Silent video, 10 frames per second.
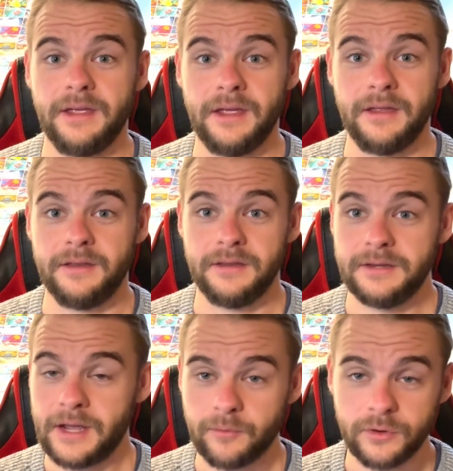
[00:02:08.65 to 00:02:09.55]
And
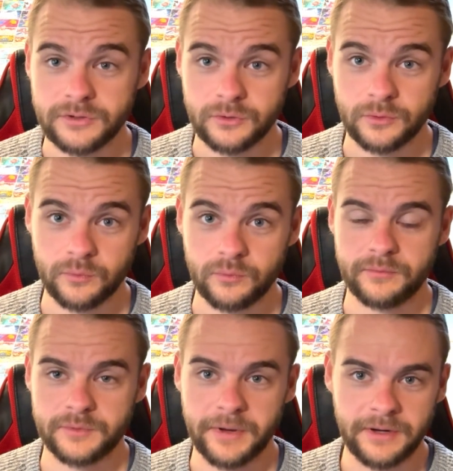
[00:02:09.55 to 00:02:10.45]
yeah, also
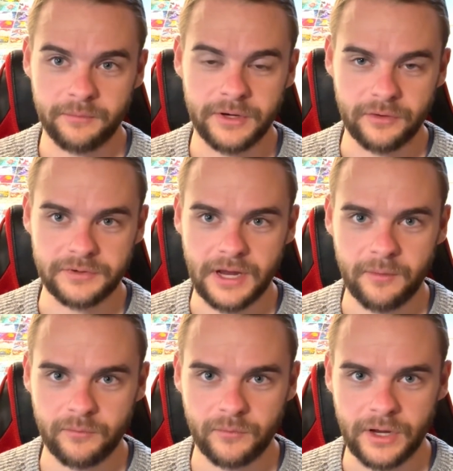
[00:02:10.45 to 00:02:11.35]
spend a bit of
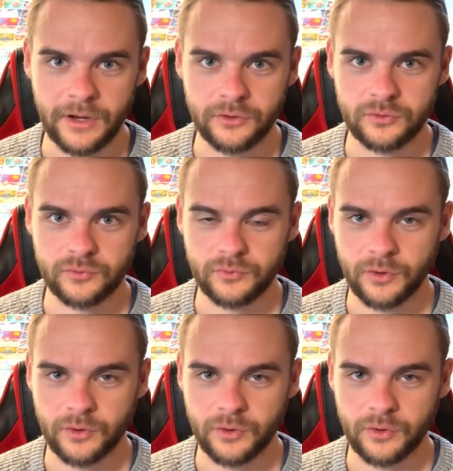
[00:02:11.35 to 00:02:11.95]
time and